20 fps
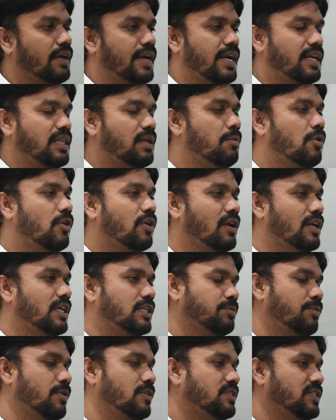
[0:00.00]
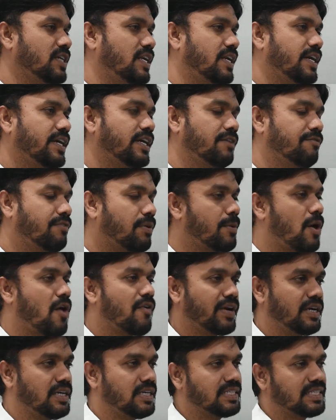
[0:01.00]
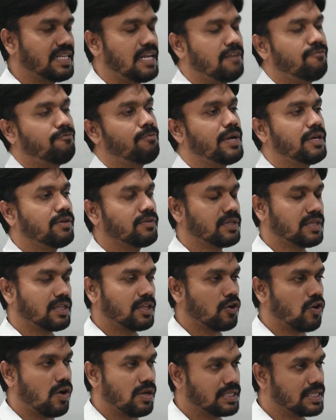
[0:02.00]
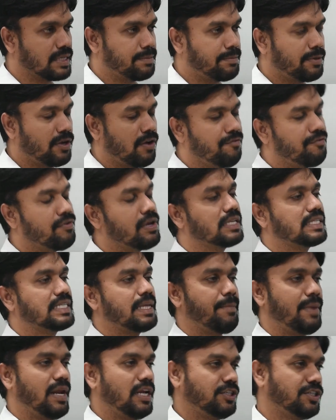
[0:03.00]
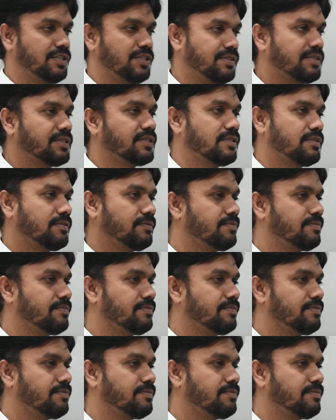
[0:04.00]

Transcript: get the model response generated from our end itself by using the concept of simulations.